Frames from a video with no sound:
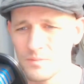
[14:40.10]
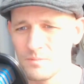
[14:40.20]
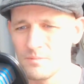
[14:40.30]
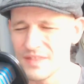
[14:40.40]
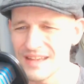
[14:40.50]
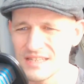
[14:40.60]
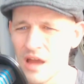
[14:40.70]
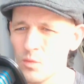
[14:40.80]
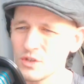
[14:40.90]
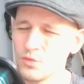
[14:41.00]
But that's
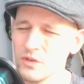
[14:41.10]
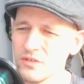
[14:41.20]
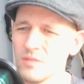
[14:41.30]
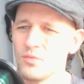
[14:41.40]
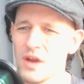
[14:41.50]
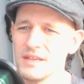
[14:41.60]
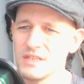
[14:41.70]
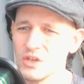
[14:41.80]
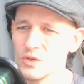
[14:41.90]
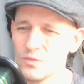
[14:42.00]
not what's really
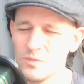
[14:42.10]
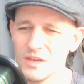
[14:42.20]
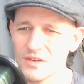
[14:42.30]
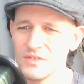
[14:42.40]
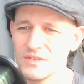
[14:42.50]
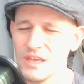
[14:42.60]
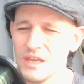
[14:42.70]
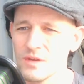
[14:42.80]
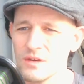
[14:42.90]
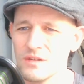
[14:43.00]
impressive because
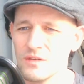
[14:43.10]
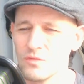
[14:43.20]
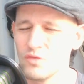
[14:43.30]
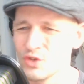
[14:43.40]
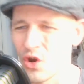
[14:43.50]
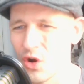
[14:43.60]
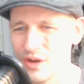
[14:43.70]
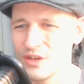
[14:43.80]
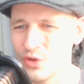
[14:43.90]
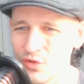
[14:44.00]
even
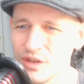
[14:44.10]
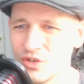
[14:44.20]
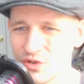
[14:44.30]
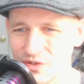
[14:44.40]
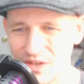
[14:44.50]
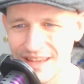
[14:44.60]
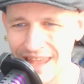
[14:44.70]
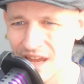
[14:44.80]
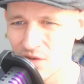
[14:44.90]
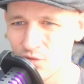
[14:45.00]
retarded creatures that
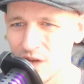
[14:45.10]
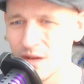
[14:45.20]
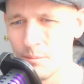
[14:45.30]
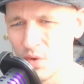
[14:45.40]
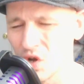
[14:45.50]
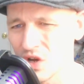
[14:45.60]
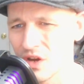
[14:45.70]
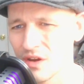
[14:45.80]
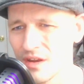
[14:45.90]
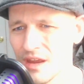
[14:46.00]
can't read a book,
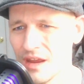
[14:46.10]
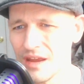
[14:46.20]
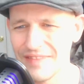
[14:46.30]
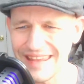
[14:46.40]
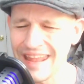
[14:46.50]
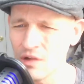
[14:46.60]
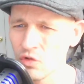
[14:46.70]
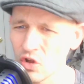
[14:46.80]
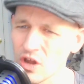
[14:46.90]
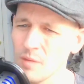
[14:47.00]
that can't
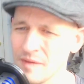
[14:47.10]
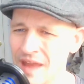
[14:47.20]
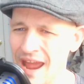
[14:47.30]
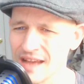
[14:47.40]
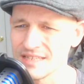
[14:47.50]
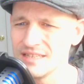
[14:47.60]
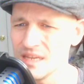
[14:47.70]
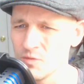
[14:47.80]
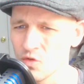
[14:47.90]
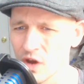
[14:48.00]
look up and ask
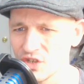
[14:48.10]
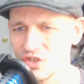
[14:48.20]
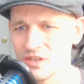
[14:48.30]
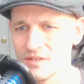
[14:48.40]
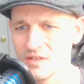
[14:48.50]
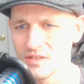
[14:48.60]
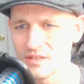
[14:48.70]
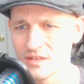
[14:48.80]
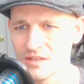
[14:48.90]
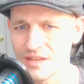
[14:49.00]
deep questions,
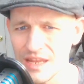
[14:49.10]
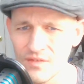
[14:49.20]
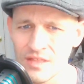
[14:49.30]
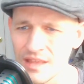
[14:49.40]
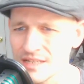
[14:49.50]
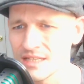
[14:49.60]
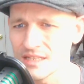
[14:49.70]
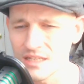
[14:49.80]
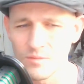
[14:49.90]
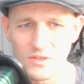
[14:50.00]
even these
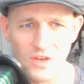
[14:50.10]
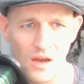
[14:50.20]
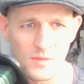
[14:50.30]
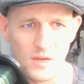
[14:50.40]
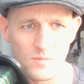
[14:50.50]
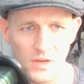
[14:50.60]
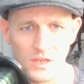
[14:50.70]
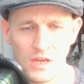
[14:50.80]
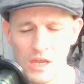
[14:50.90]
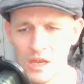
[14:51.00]
things can be dominant. But
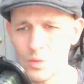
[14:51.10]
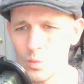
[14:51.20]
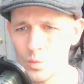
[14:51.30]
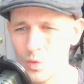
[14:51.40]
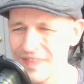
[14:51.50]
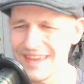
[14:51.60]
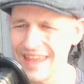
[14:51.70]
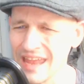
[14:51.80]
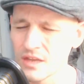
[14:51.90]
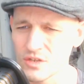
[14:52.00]
what they
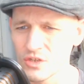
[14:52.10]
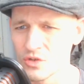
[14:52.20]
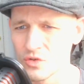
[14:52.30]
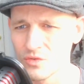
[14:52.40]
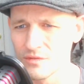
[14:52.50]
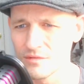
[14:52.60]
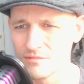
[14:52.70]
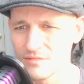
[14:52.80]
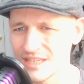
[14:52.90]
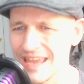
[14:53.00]
can't do
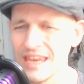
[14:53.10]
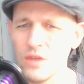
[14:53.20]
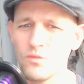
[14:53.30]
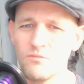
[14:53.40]
to any